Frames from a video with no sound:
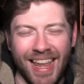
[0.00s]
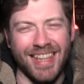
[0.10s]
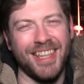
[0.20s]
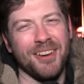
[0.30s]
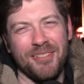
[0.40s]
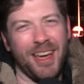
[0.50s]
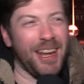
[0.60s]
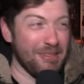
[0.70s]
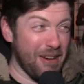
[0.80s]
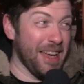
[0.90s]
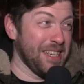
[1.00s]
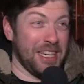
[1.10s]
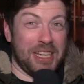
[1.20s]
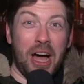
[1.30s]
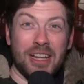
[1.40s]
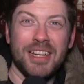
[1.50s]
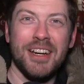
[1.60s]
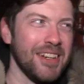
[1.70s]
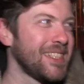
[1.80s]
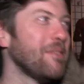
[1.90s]
Like, I mean, where's he
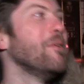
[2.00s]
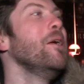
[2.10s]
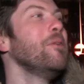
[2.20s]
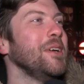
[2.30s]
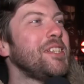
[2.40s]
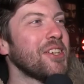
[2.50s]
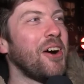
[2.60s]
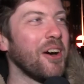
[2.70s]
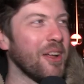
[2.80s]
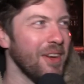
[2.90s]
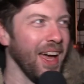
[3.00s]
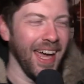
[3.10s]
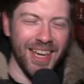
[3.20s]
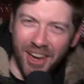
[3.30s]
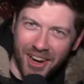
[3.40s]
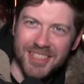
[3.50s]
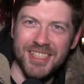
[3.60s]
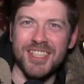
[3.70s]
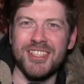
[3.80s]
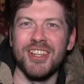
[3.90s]
gone? What's up? We saw him. He got
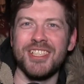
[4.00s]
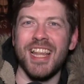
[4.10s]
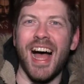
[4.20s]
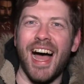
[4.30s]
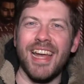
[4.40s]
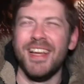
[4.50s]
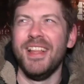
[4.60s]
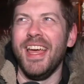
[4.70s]
onto the touchline.